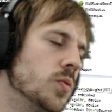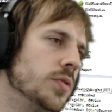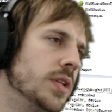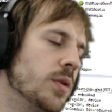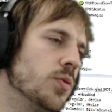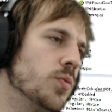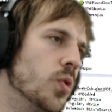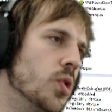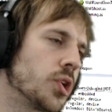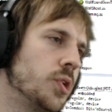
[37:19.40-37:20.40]
that will
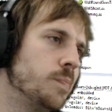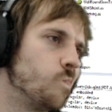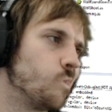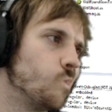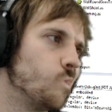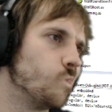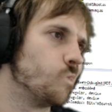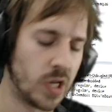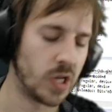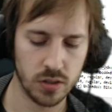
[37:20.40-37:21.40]
work.
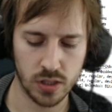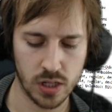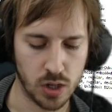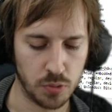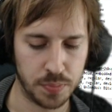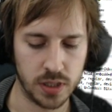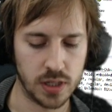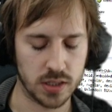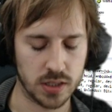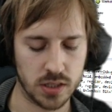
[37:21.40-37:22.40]
Now
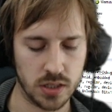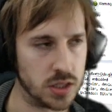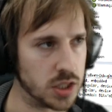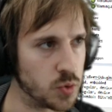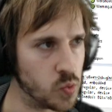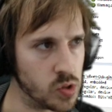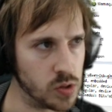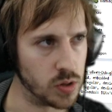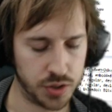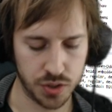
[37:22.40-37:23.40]
px is equal
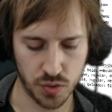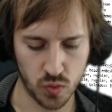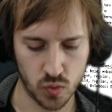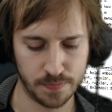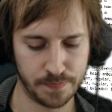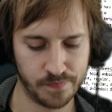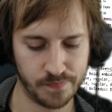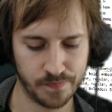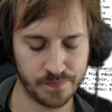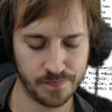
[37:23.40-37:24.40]
to
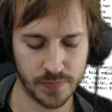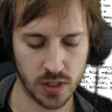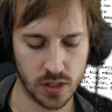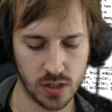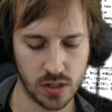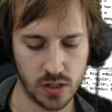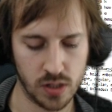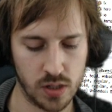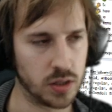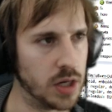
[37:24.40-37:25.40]
uh,
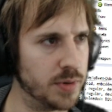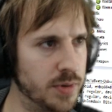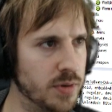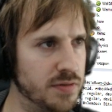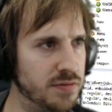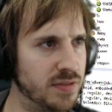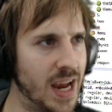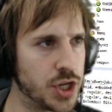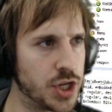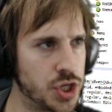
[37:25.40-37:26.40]
camera
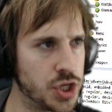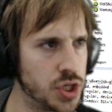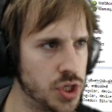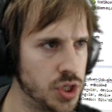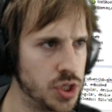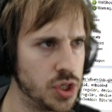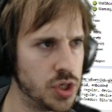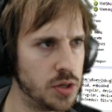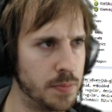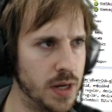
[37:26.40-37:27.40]
flash
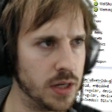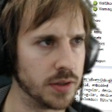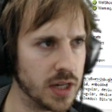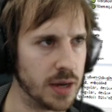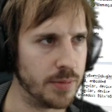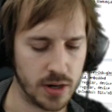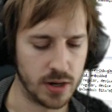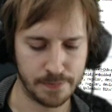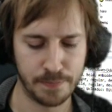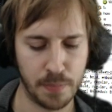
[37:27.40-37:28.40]
name camera
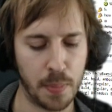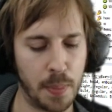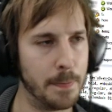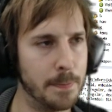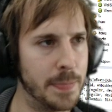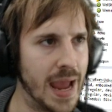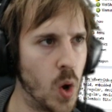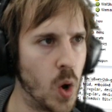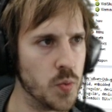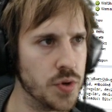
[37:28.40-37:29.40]

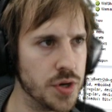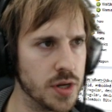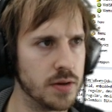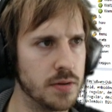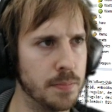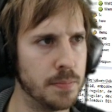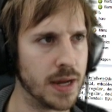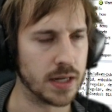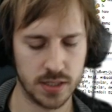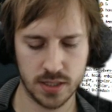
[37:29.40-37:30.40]
bound
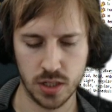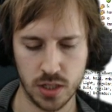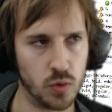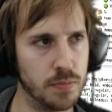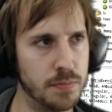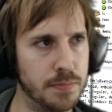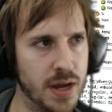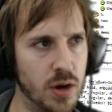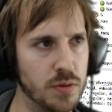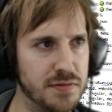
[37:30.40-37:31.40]
max no
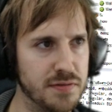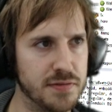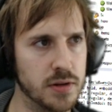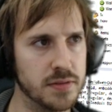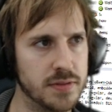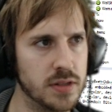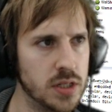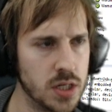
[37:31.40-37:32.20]
bound for